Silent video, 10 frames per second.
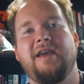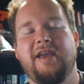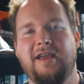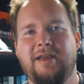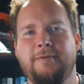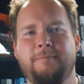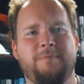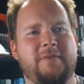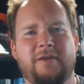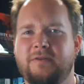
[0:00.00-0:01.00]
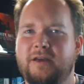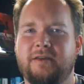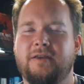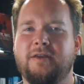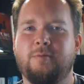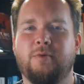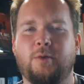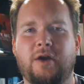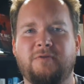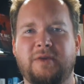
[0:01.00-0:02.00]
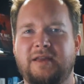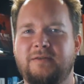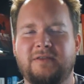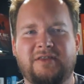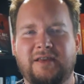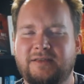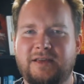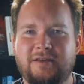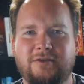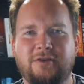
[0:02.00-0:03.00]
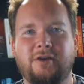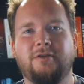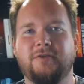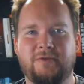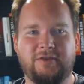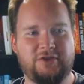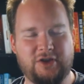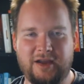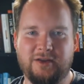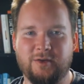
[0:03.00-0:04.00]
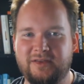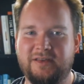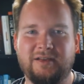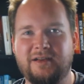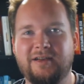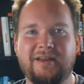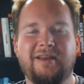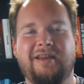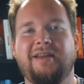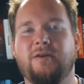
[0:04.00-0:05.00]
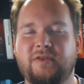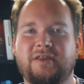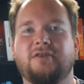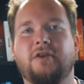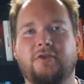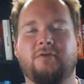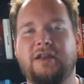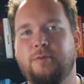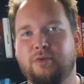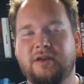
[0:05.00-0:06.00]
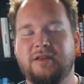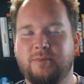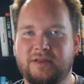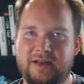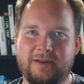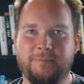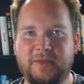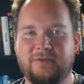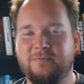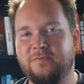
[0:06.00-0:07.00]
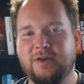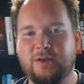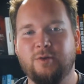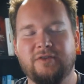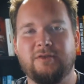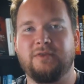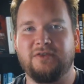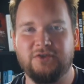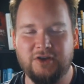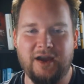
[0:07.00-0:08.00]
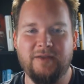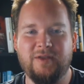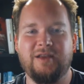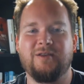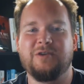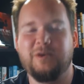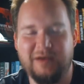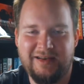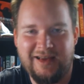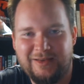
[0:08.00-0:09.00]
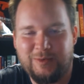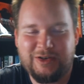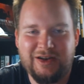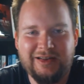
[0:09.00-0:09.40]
I think my wife paid $1,600 for this giant Godzilla. And obviously it's not 3D printed, but like it's freaking awesome. It's this giant thing that I got on my desk, which I